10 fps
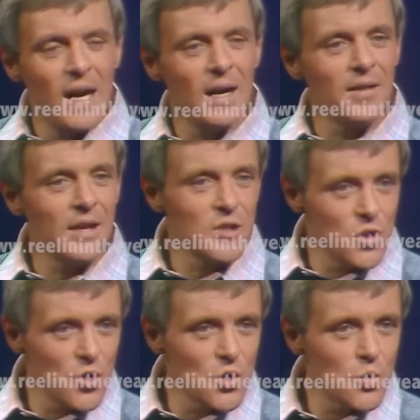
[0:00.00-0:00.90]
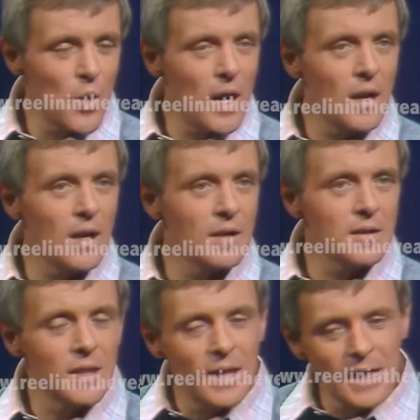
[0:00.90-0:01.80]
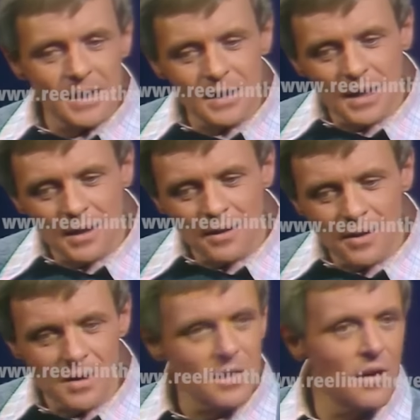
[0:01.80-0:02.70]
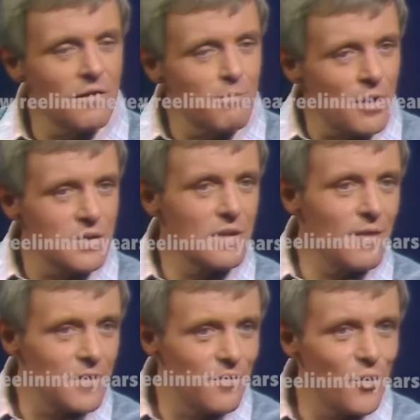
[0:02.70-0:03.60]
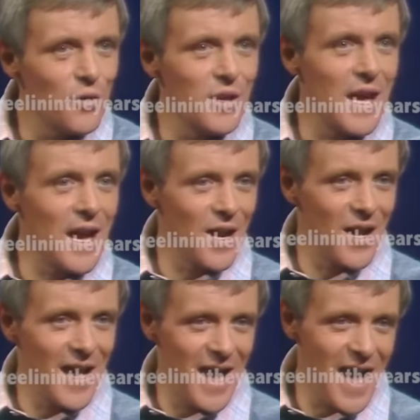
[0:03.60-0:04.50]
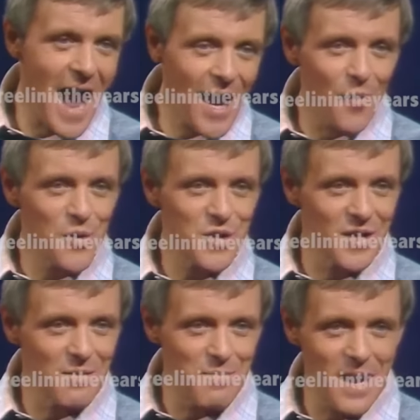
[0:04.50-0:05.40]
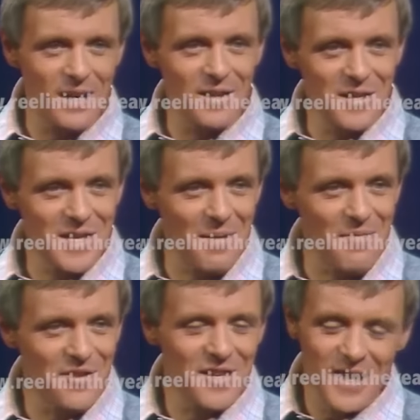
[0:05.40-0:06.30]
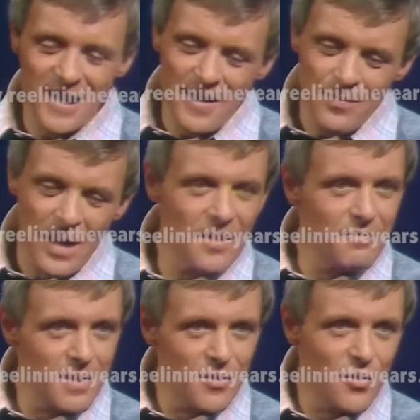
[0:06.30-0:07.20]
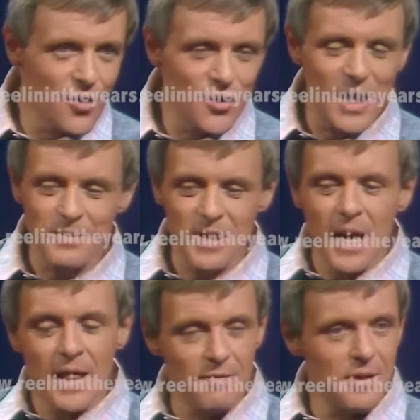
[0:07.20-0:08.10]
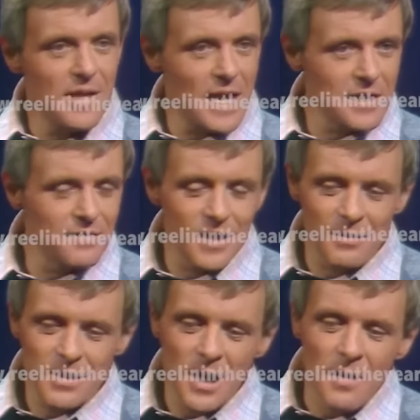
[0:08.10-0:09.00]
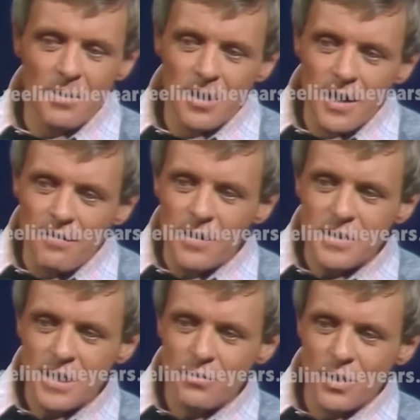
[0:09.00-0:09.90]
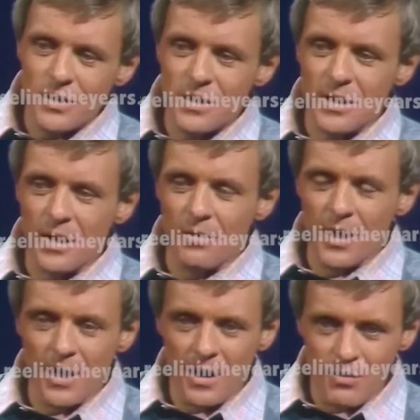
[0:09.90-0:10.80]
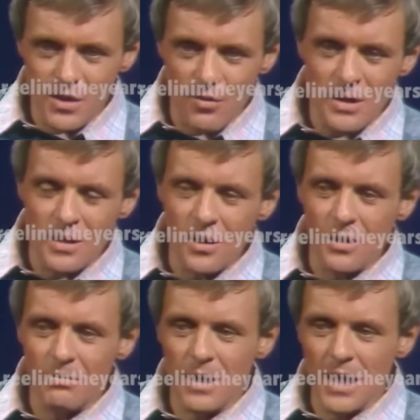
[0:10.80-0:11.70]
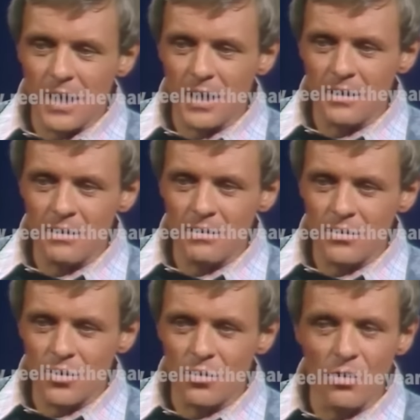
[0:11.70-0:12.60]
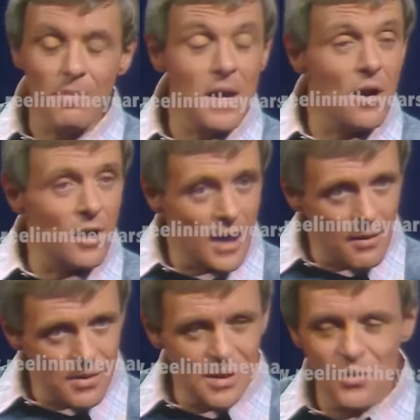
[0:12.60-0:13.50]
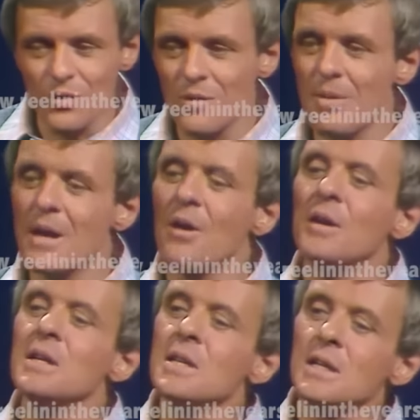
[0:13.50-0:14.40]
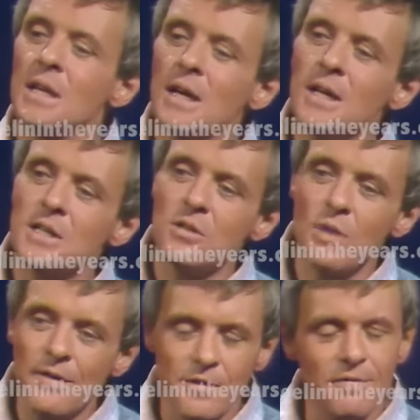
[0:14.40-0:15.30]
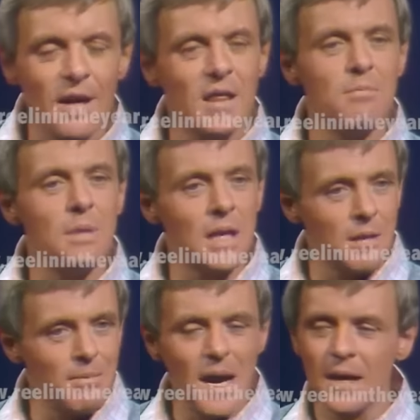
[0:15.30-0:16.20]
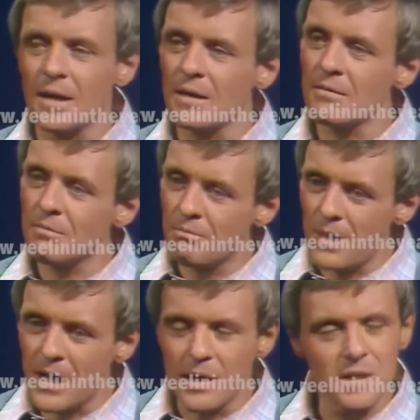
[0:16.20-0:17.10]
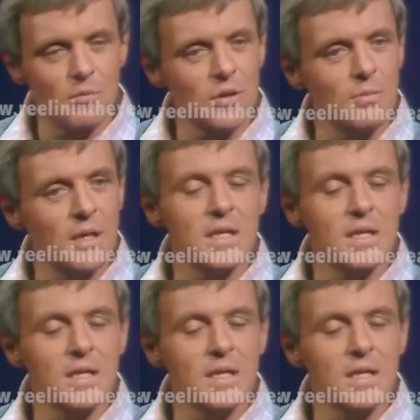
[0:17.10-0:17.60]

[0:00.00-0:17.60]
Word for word: And I think it's used well, and, and uh, there's a lot of positive out of all the ang anguish and the pain and discomfort. And there have been good times, there have been negative times. But Olivier said once, uh, when I, he was directing Colin Blakely in Juno and the Paycock, and I was in Juno and the Paycock, and he said, uh, he said, you have to find the middle man. And Blakely said, what do you mean?